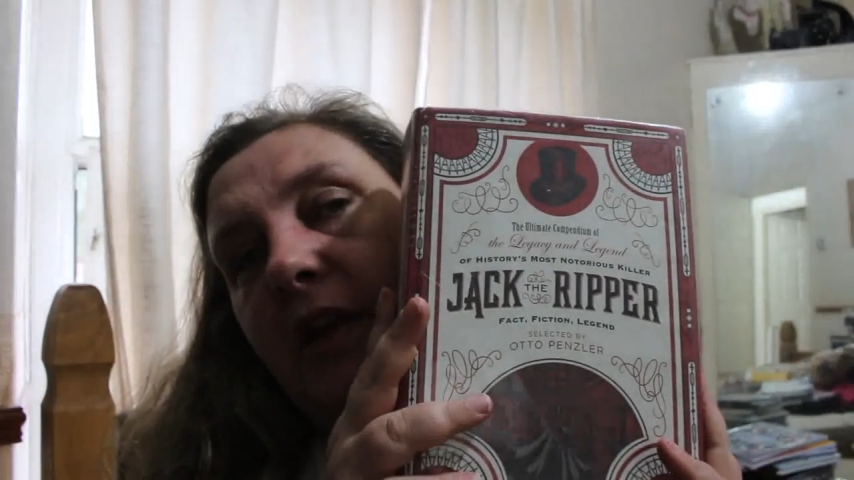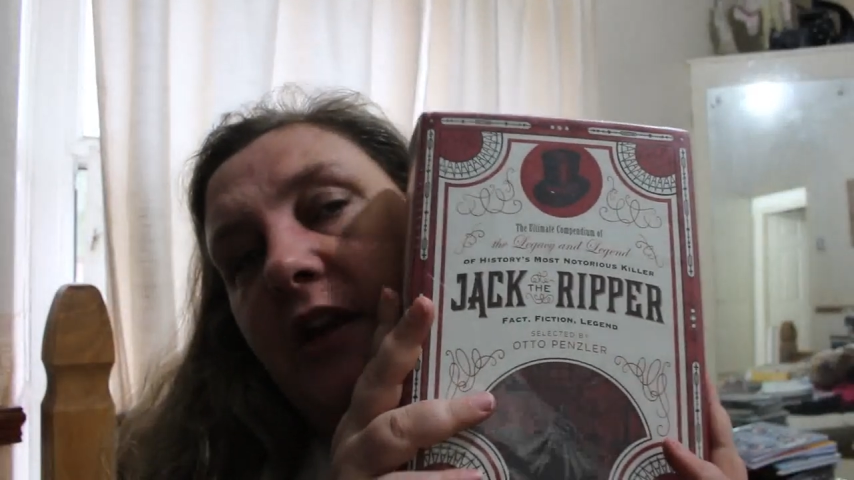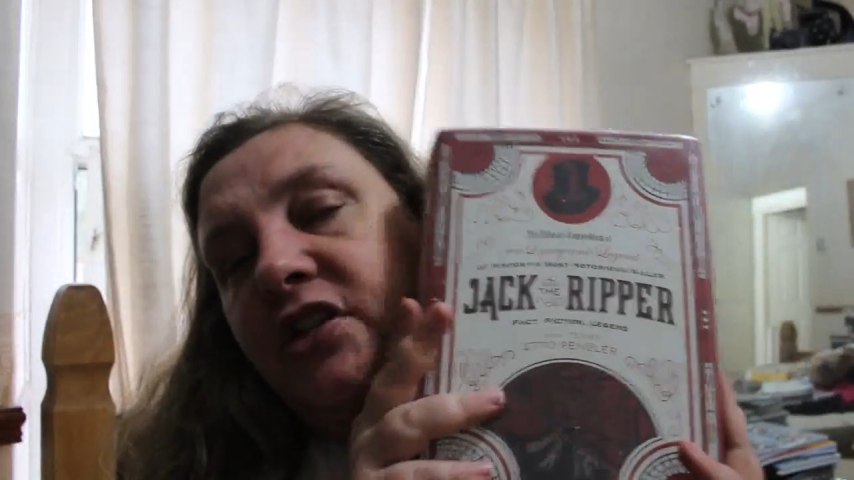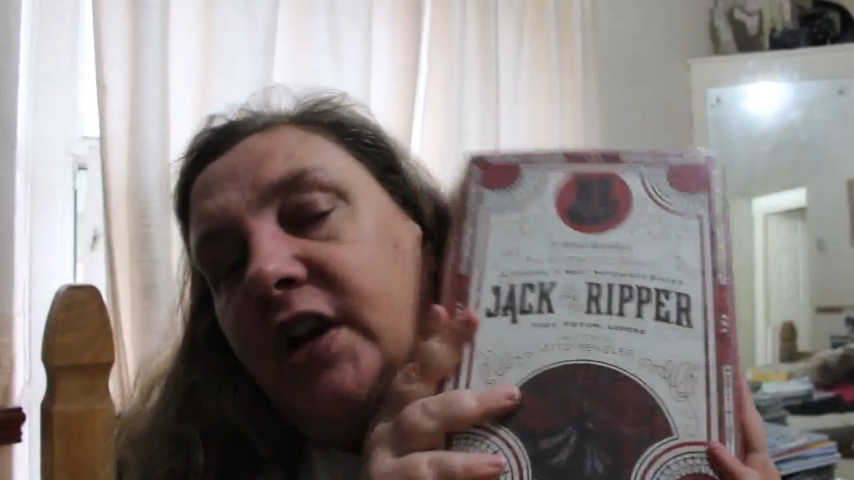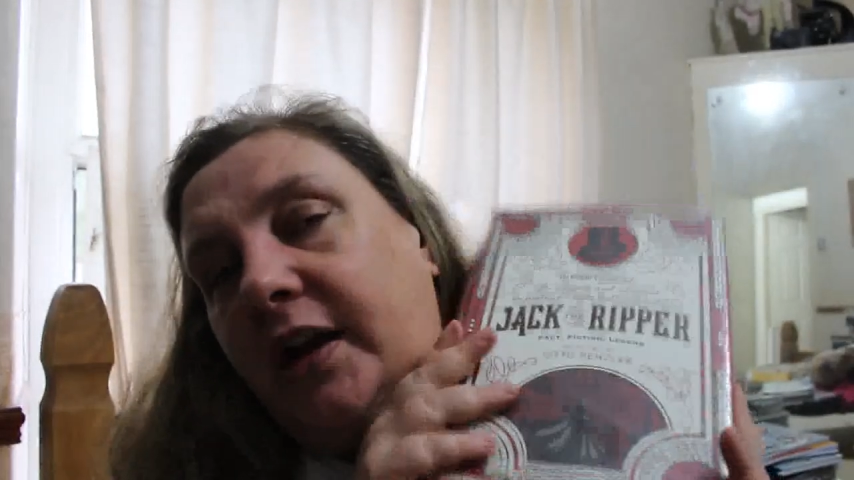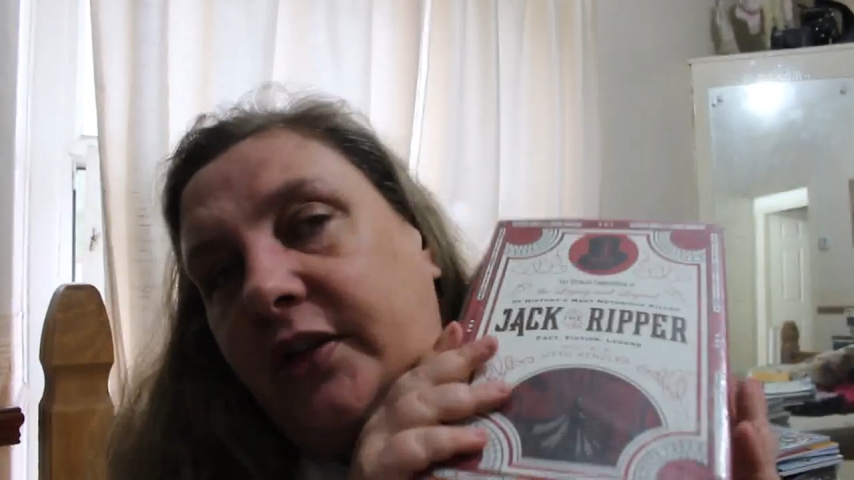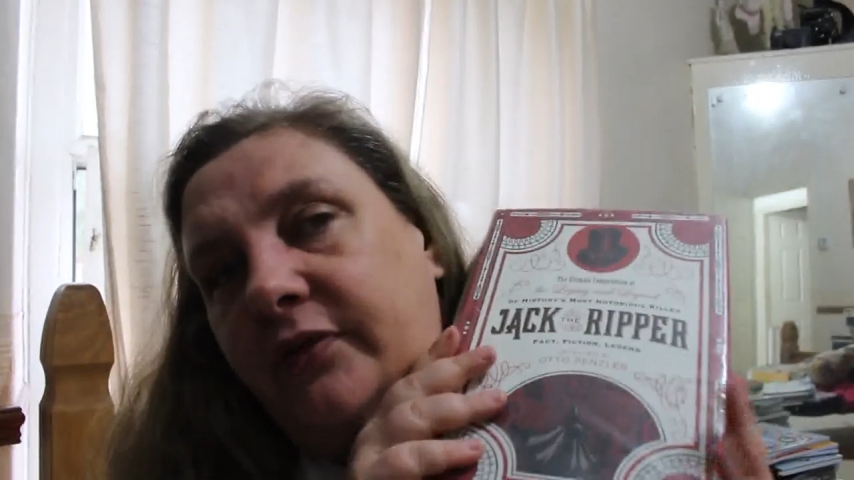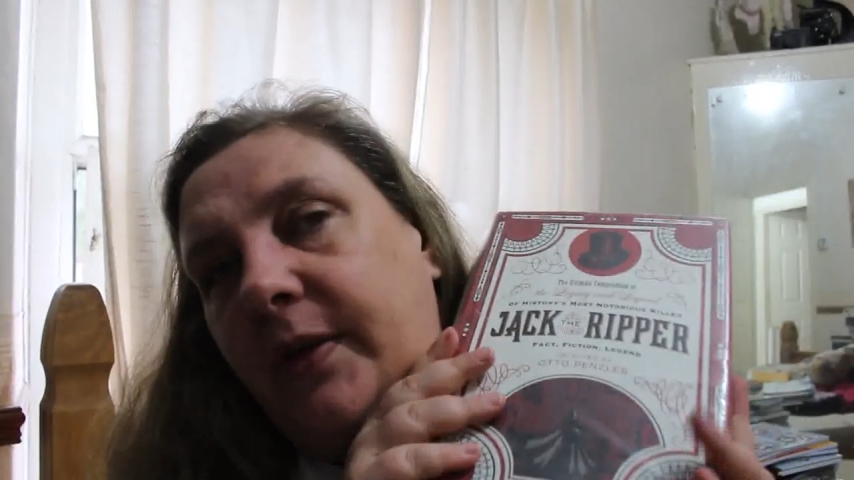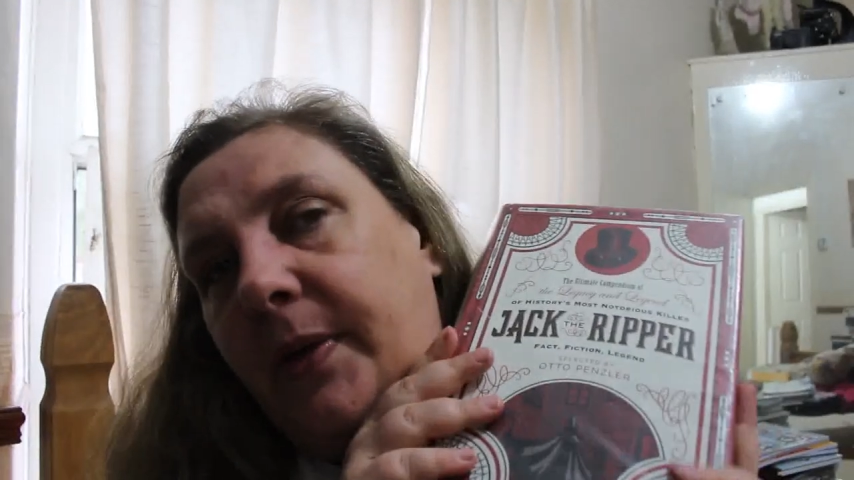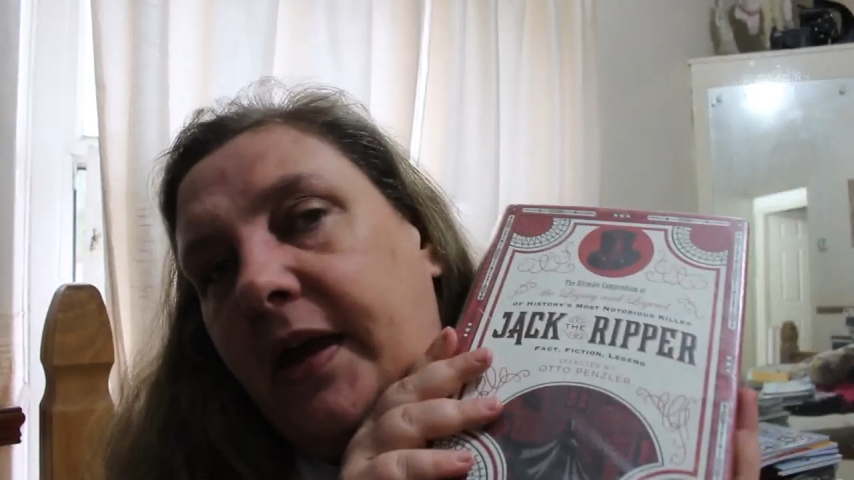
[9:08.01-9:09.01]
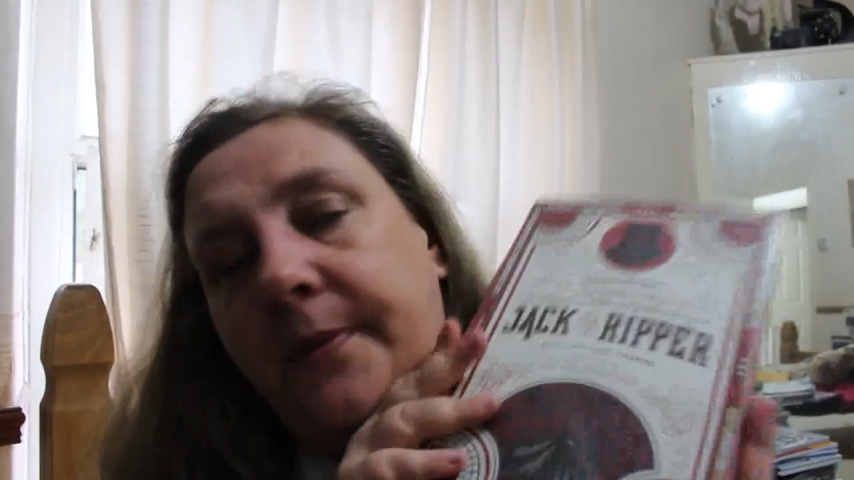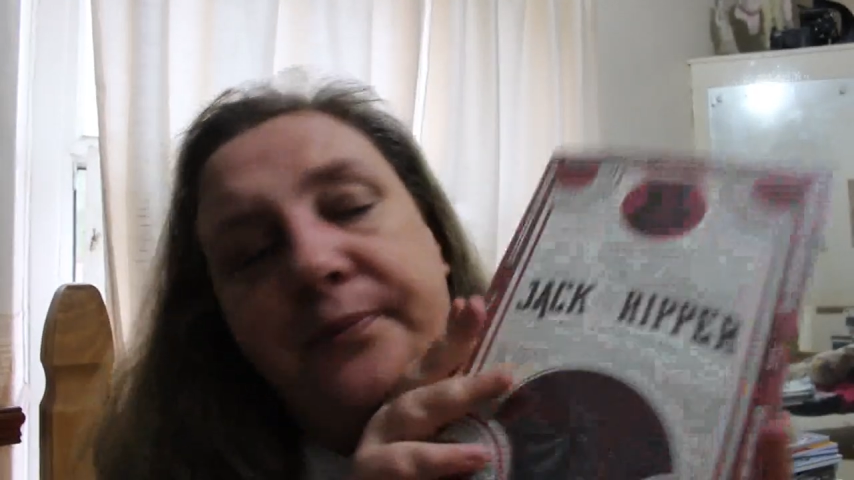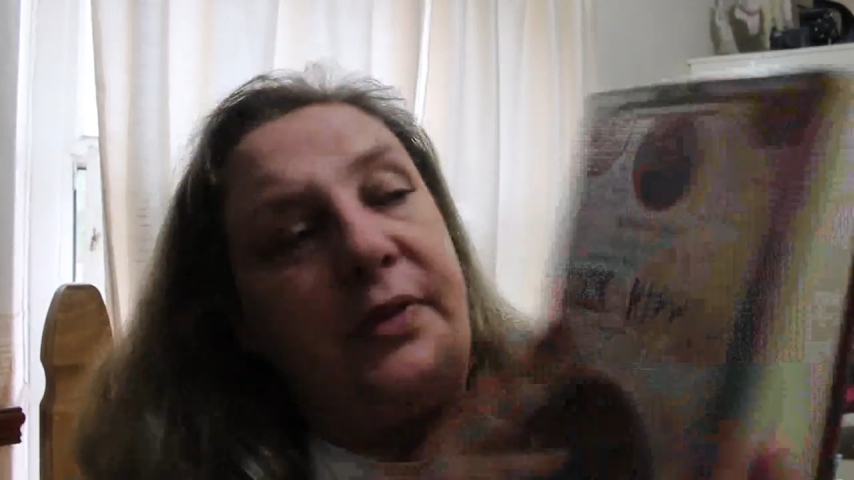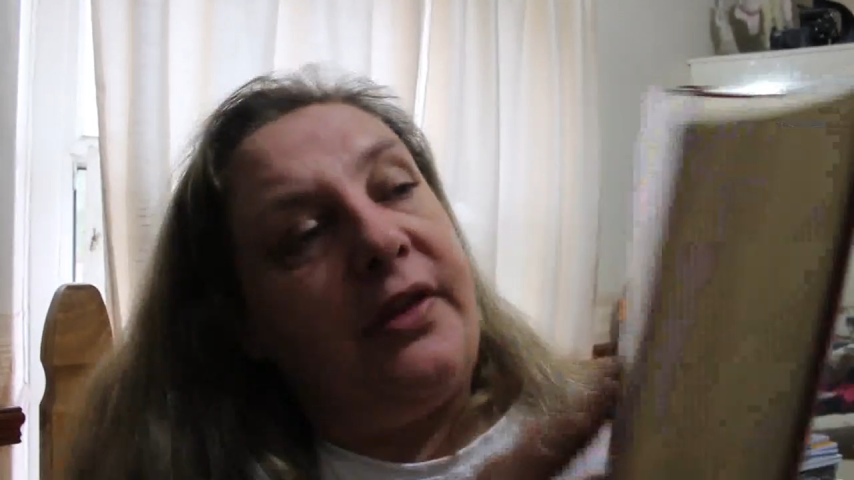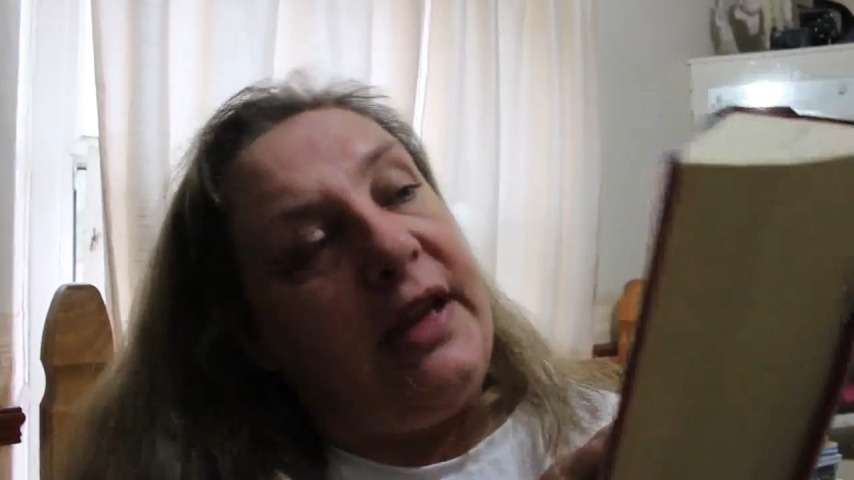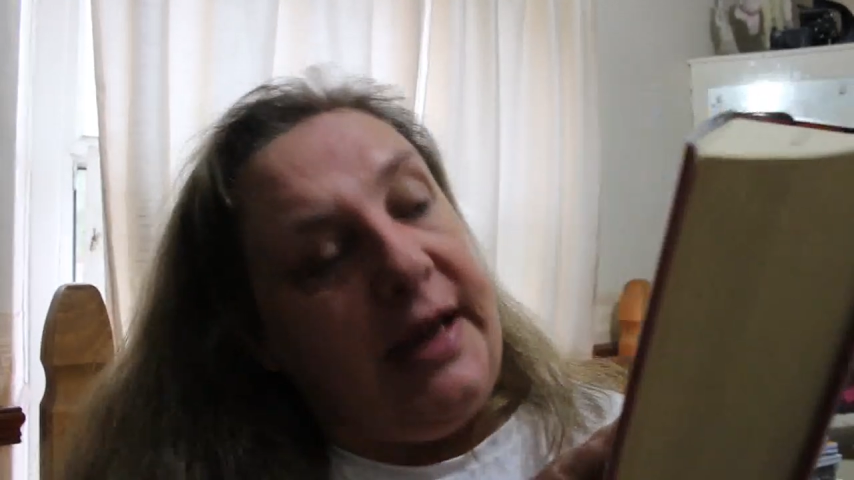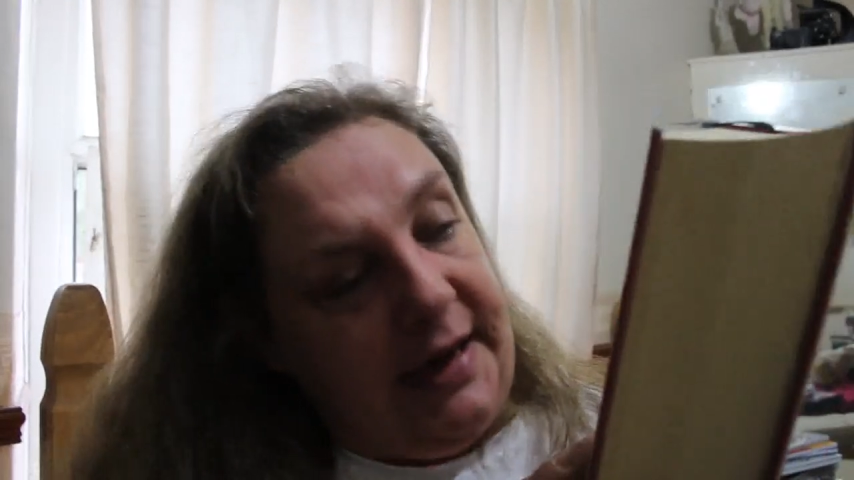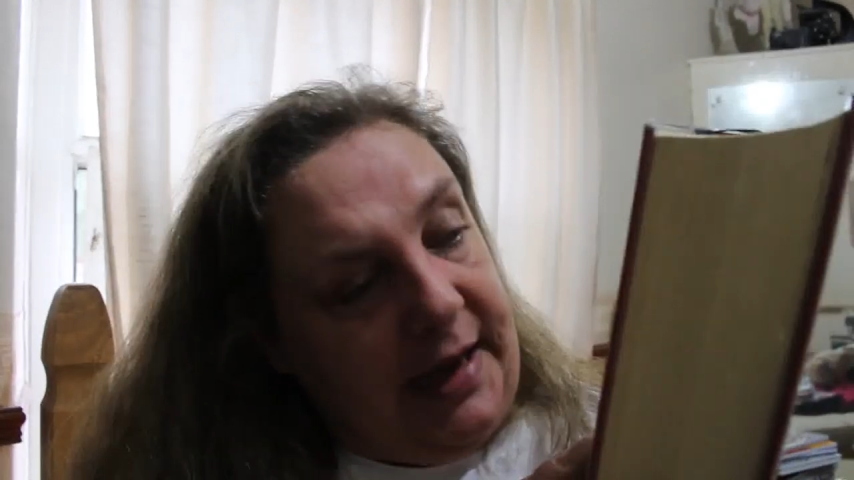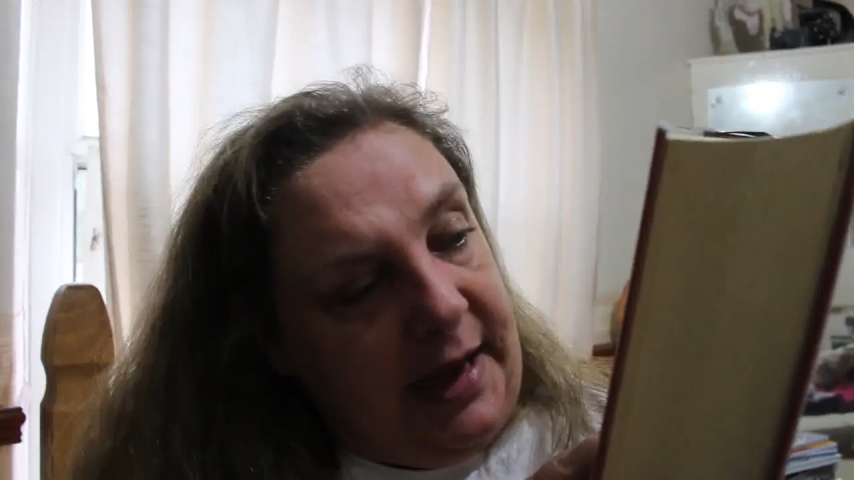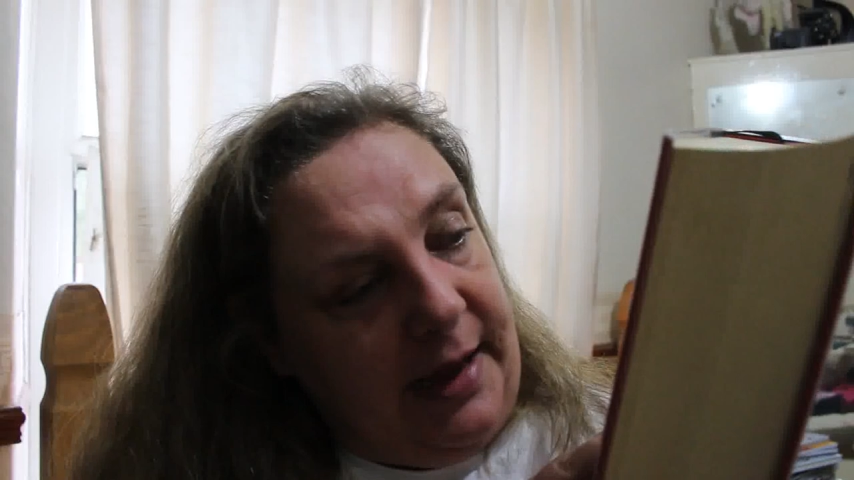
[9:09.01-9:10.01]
Jack the Ripper, the